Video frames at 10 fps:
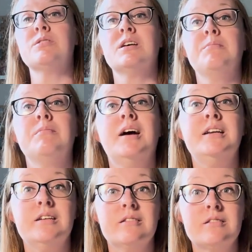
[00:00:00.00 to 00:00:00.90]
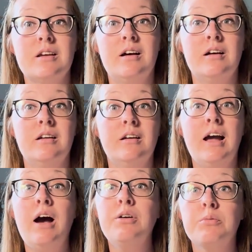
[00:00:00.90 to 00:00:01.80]
some ideas on
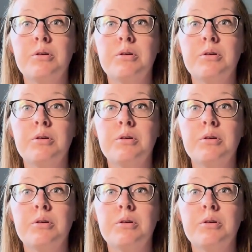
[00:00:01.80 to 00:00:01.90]
how to